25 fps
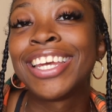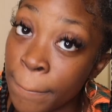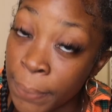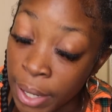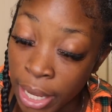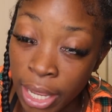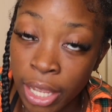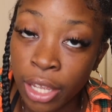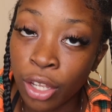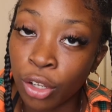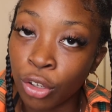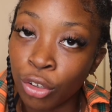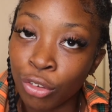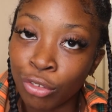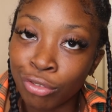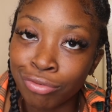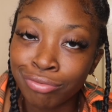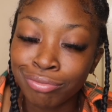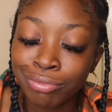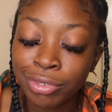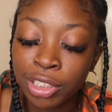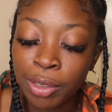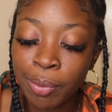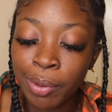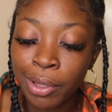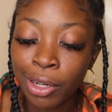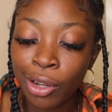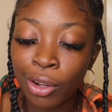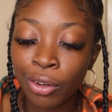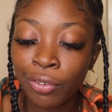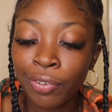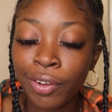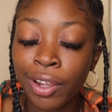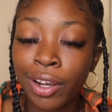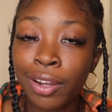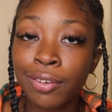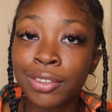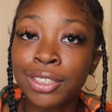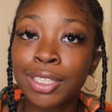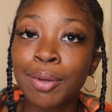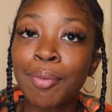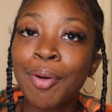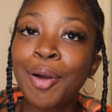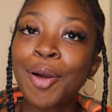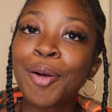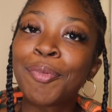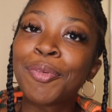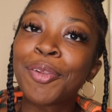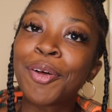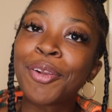bell to be notified every time I
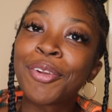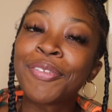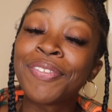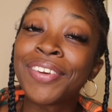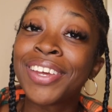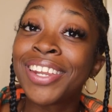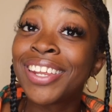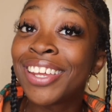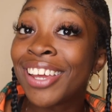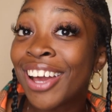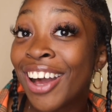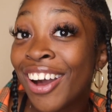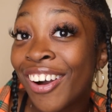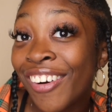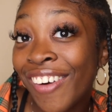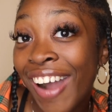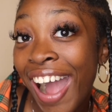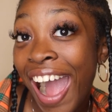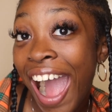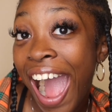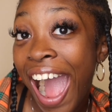upload a video.